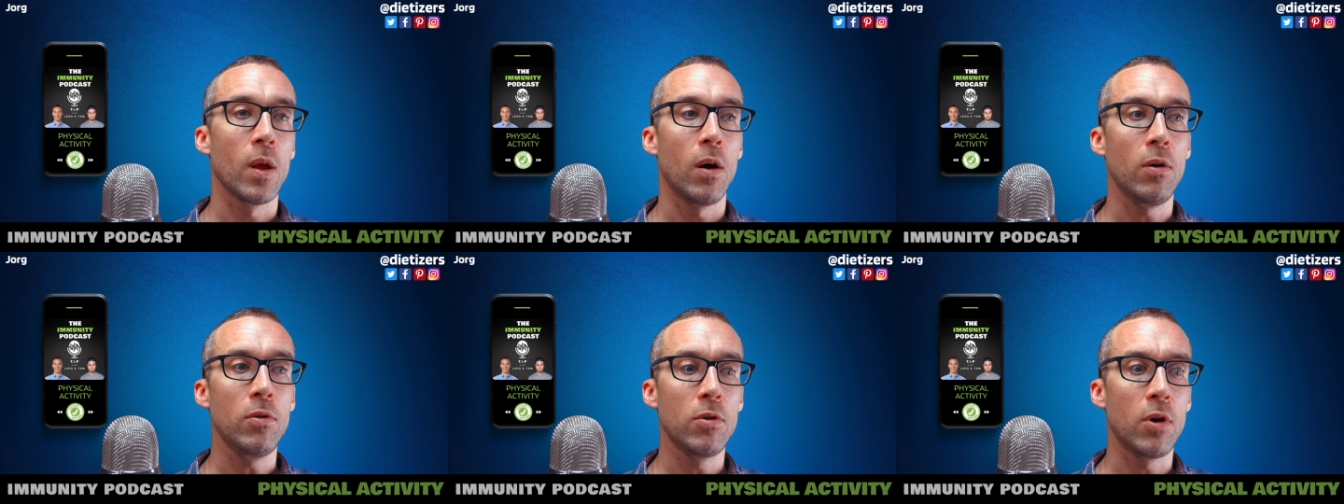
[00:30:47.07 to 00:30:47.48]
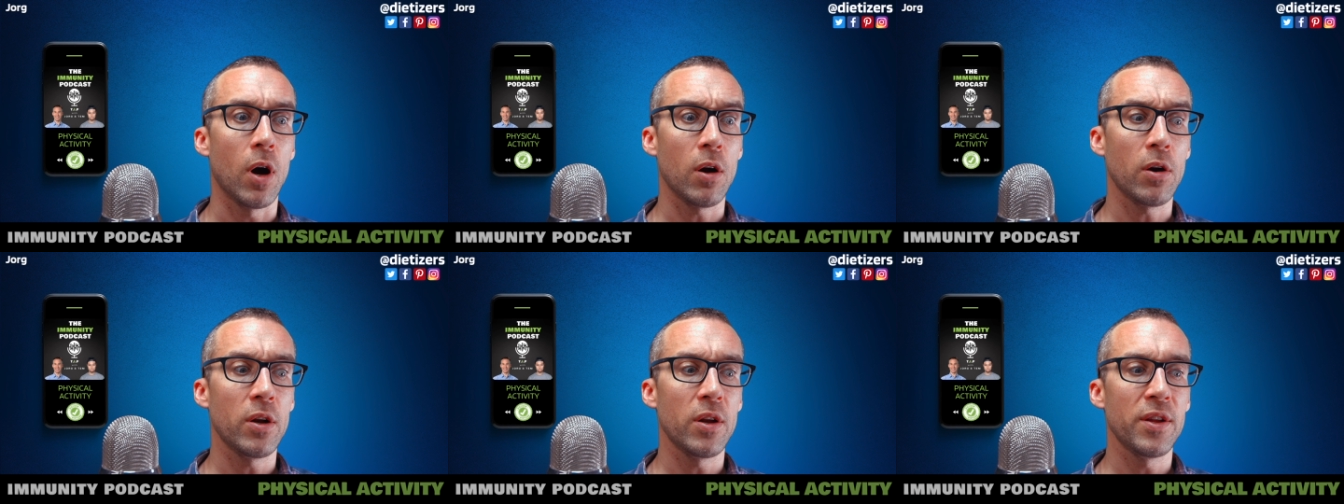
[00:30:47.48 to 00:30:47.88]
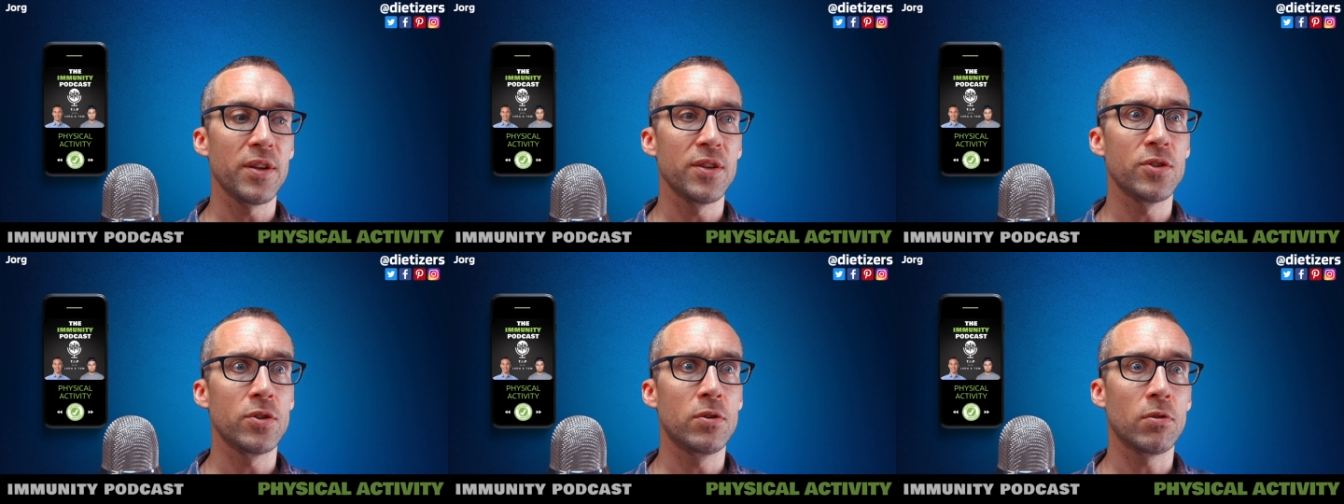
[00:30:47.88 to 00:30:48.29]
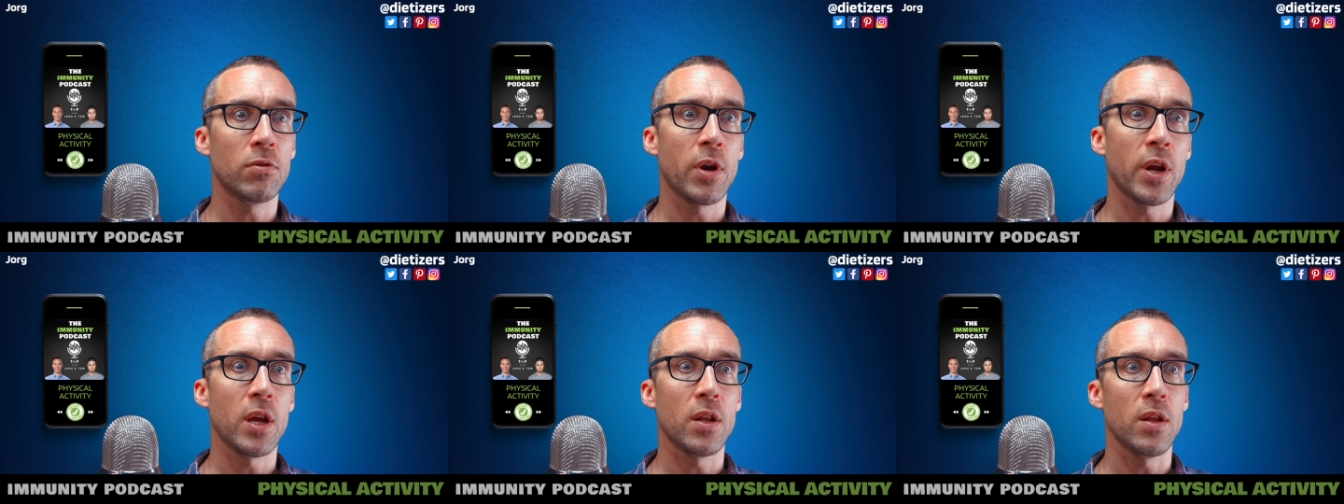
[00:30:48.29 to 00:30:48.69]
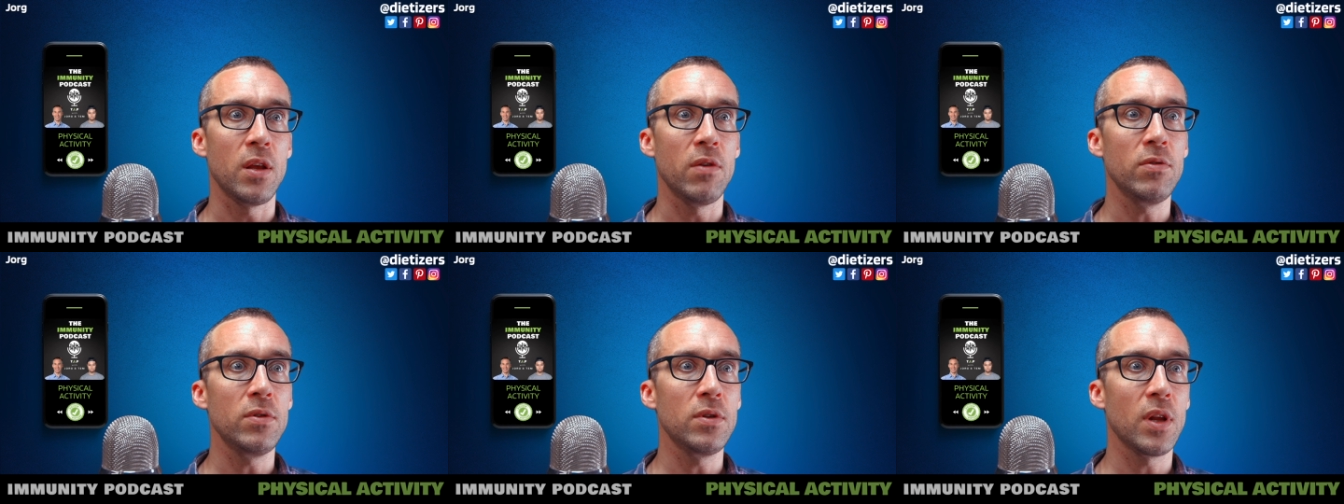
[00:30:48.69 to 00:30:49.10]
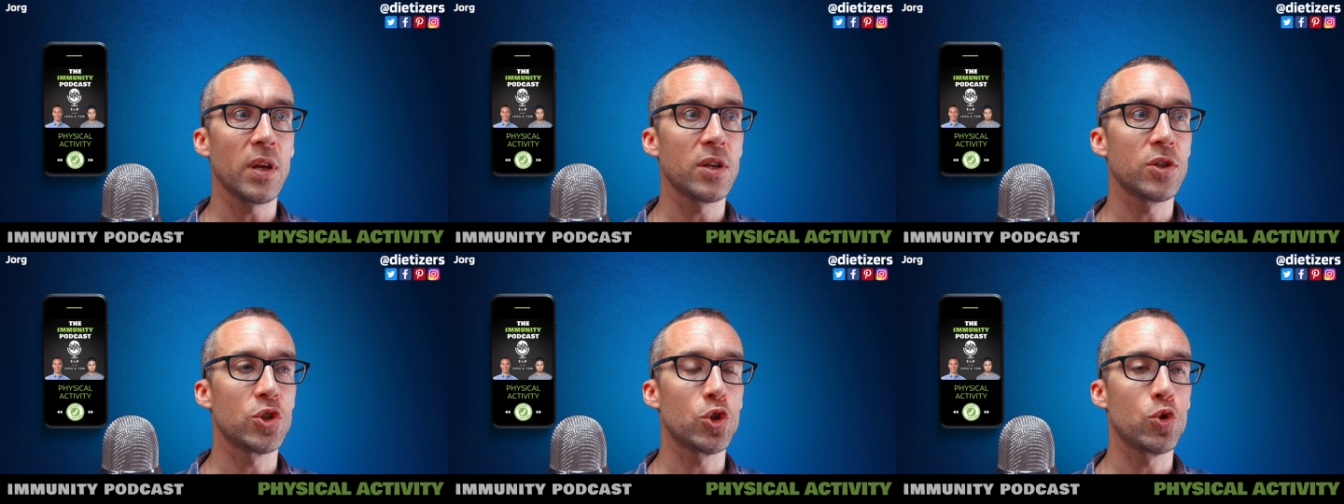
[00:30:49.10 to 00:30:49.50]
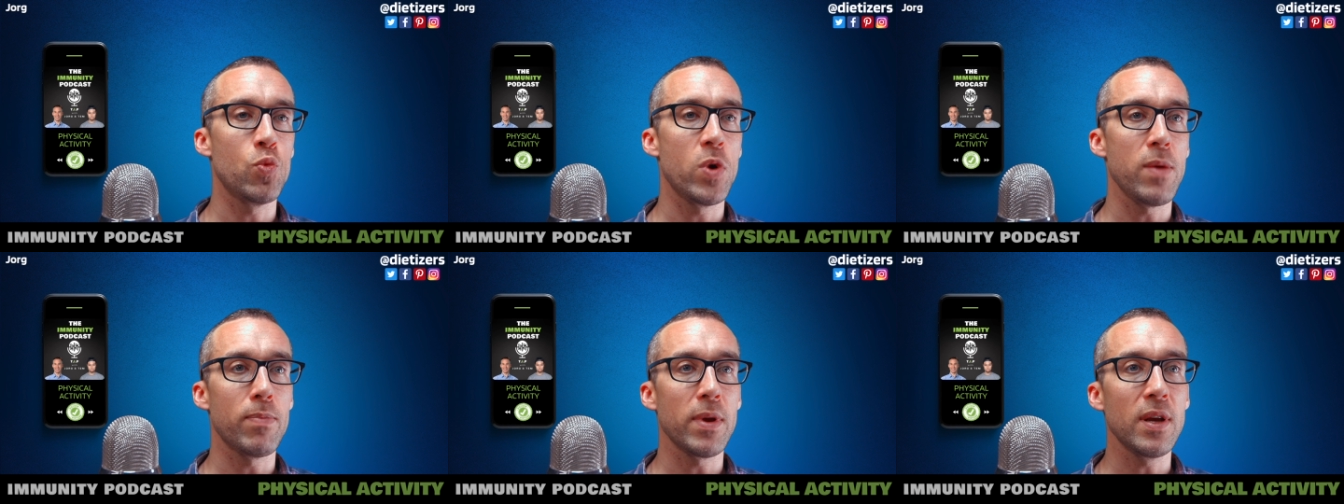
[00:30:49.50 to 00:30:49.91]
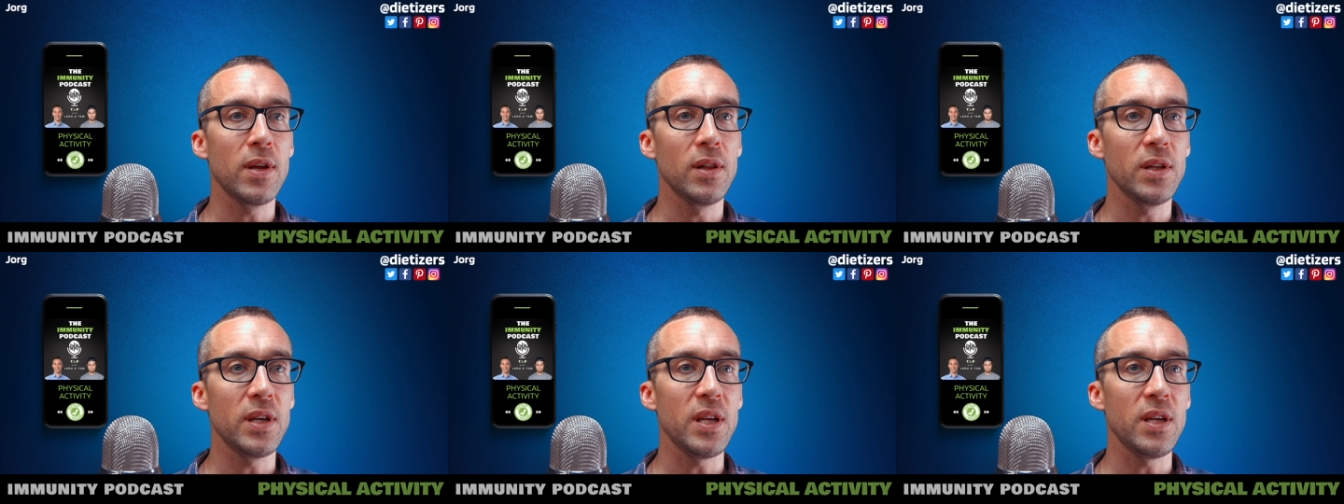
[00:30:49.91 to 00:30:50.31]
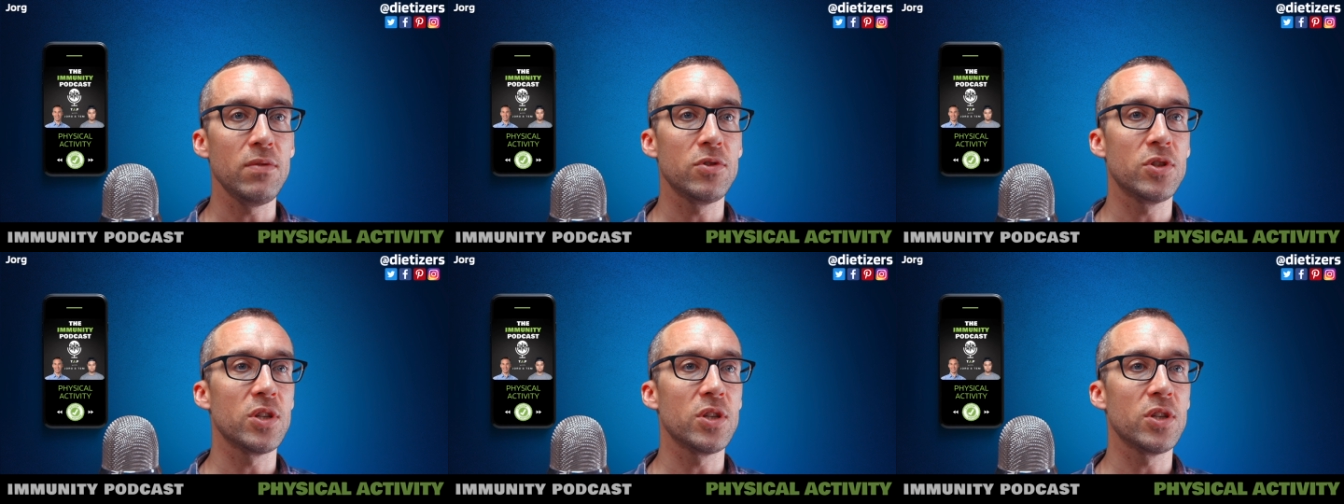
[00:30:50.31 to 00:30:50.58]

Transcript: Oh, gardening is great. Even like sweeping leaves,